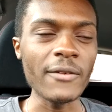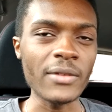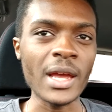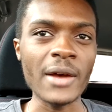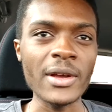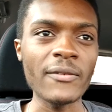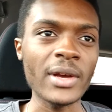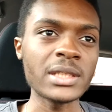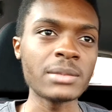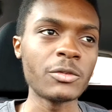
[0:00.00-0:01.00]
If it
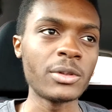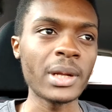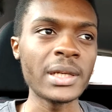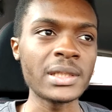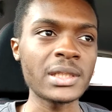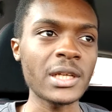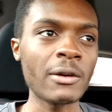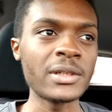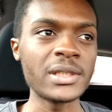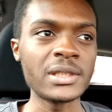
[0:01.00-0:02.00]
hasn't been replaced
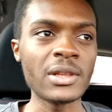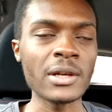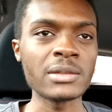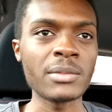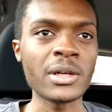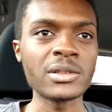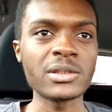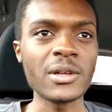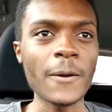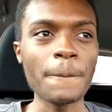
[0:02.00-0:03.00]
around 60,000
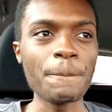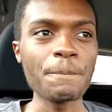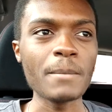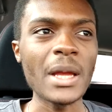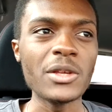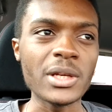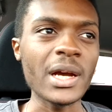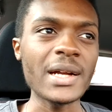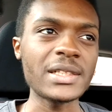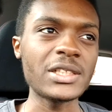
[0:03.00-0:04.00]
miles, you
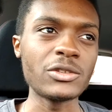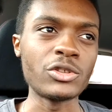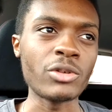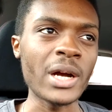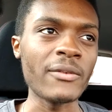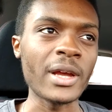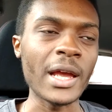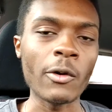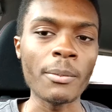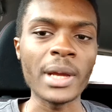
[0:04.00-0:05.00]
can still drive
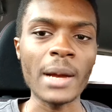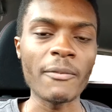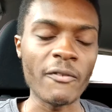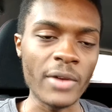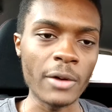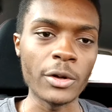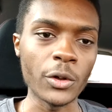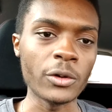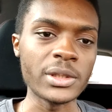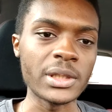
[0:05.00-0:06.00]
it. It will become very
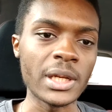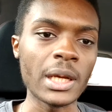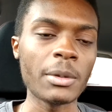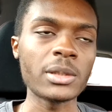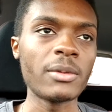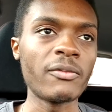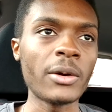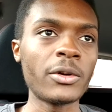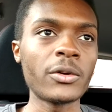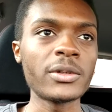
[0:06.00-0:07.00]
noisy. The gearbox will be
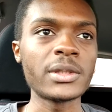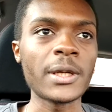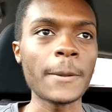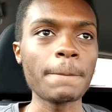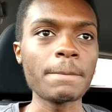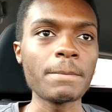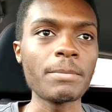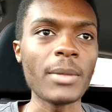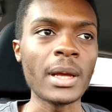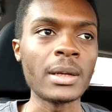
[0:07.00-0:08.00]
very noisy,
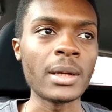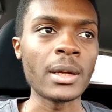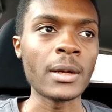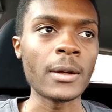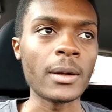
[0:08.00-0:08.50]
and